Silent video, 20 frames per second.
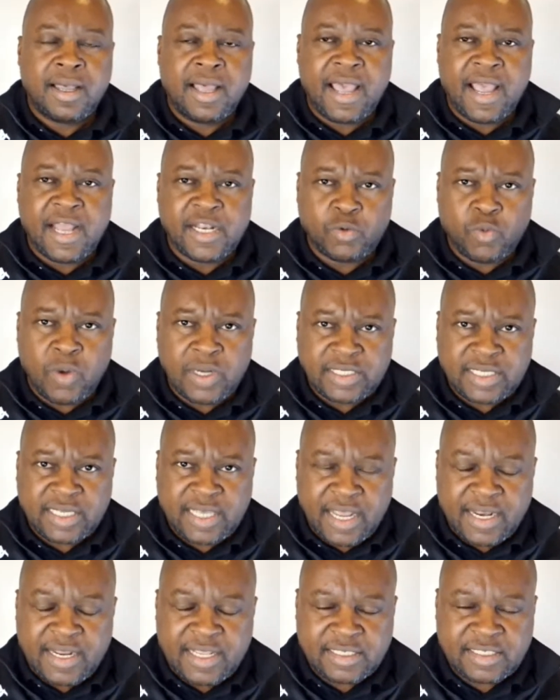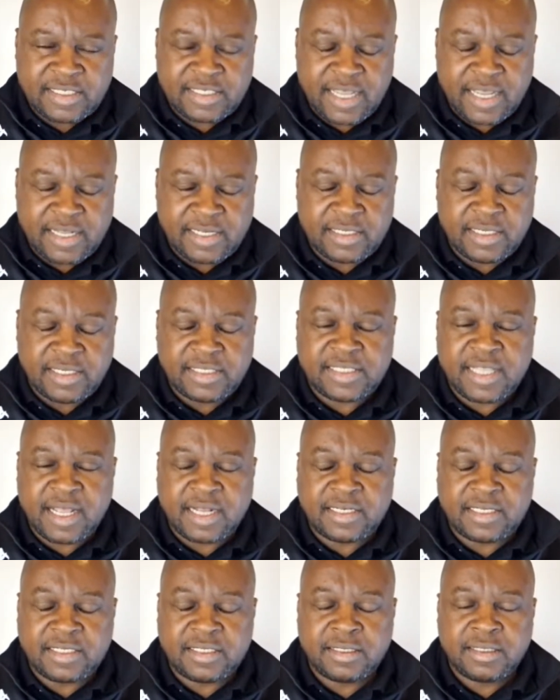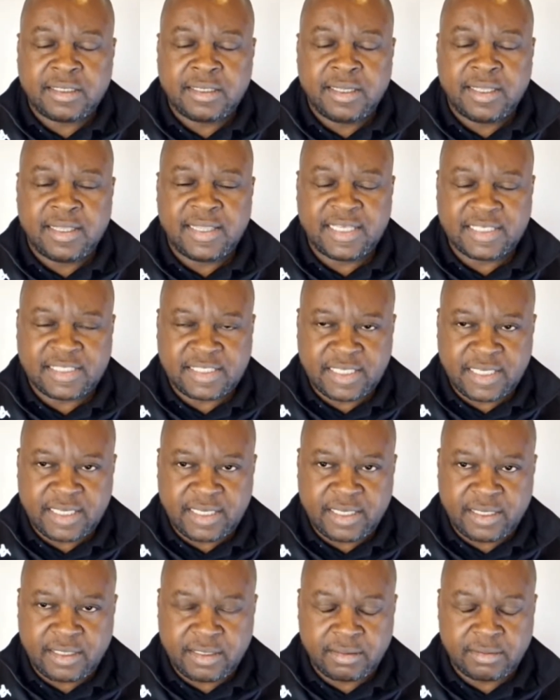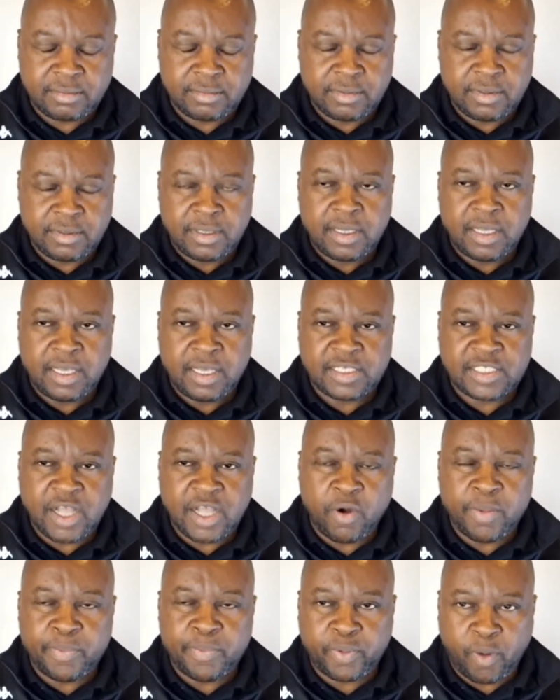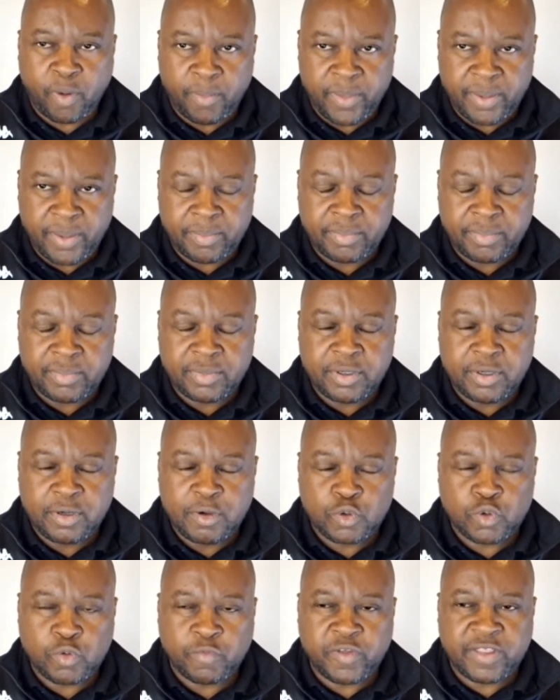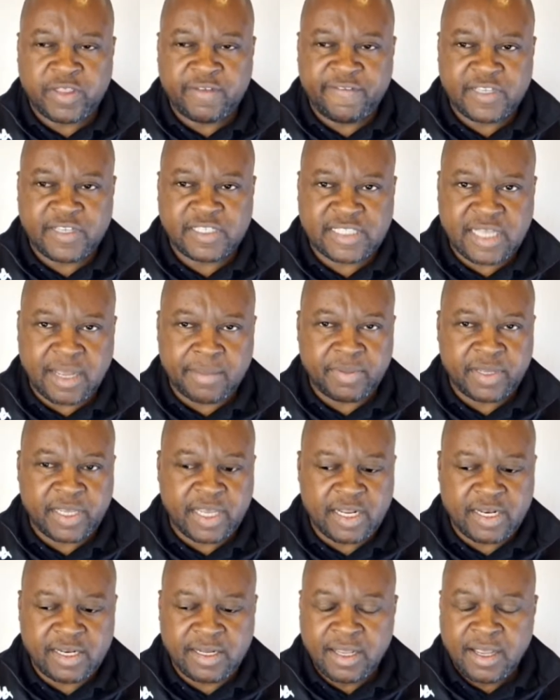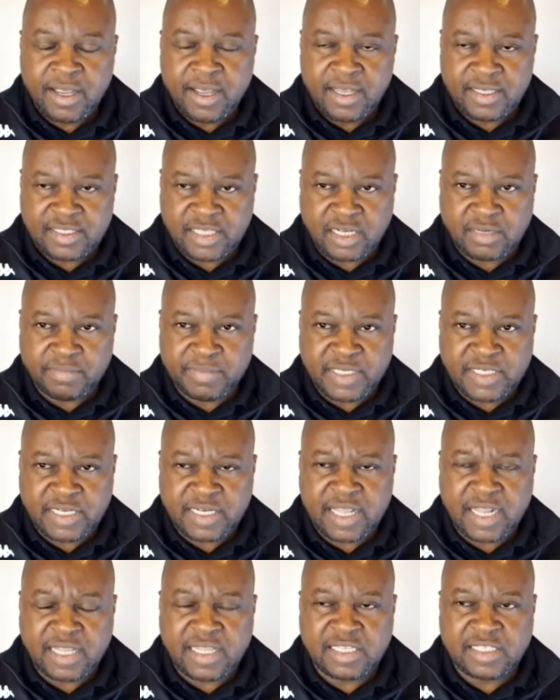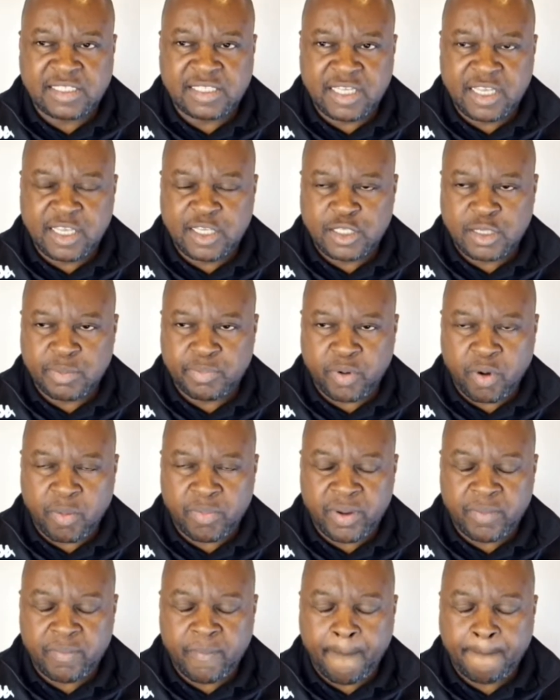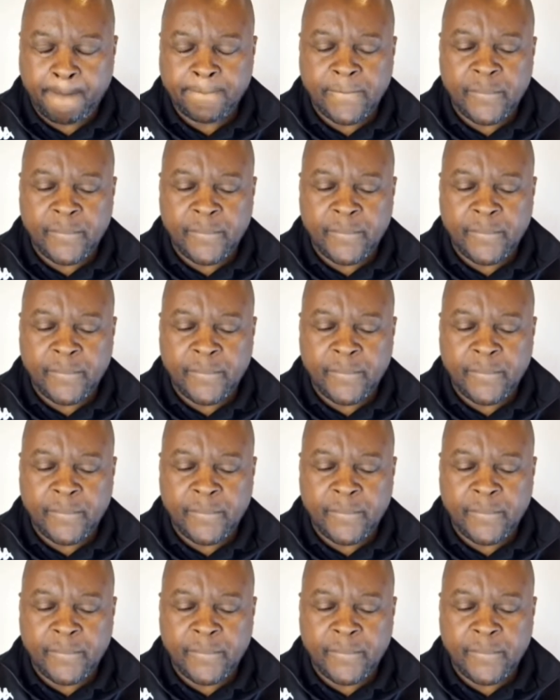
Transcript: And what Ken has said is that the ZIG is now a problem. So for the first time, Ken has admitted that the ZIG is a problem.